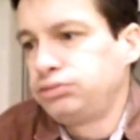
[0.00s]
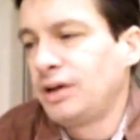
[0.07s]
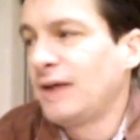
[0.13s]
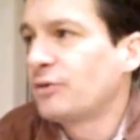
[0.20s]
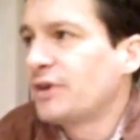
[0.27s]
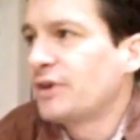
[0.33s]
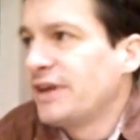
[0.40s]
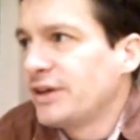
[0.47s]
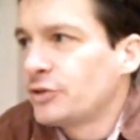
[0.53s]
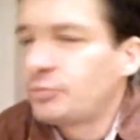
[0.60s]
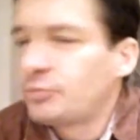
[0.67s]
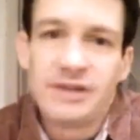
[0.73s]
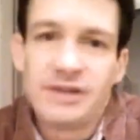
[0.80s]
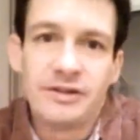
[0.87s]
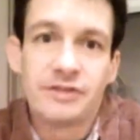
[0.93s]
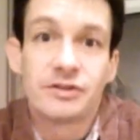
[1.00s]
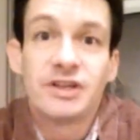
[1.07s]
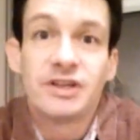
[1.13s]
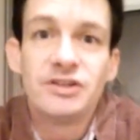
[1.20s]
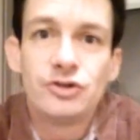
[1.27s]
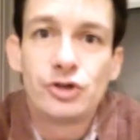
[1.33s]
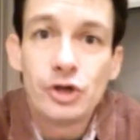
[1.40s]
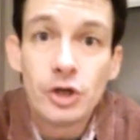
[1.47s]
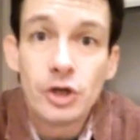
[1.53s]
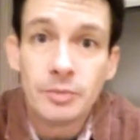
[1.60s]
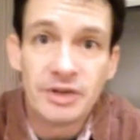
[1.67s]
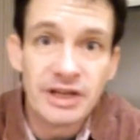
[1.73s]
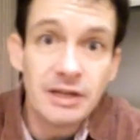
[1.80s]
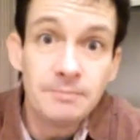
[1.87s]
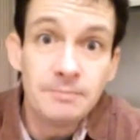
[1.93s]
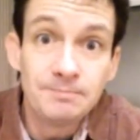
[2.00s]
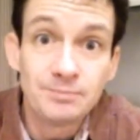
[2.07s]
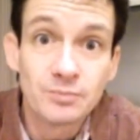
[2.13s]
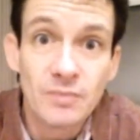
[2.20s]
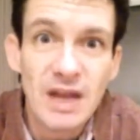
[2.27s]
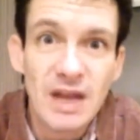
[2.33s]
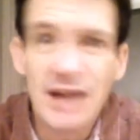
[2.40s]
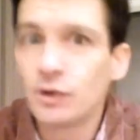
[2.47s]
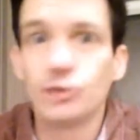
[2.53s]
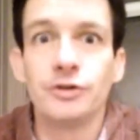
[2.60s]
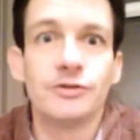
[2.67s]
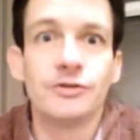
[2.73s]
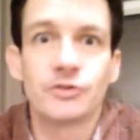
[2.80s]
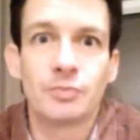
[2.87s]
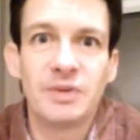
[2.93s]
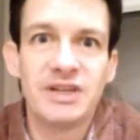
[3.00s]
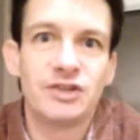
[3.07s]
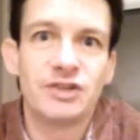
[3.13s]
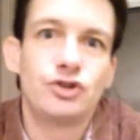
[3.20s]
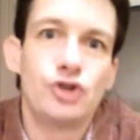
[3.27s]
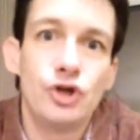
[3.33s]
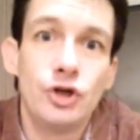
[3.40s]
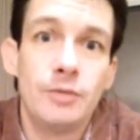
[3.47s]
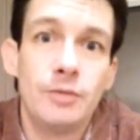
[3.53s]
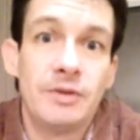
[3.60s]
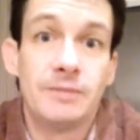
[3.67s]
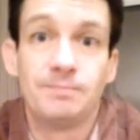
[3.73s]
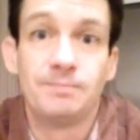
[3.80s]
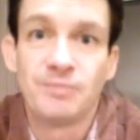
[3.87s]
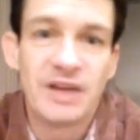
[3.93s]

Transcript: how can I explain this? In Germany, I couldn't speak German.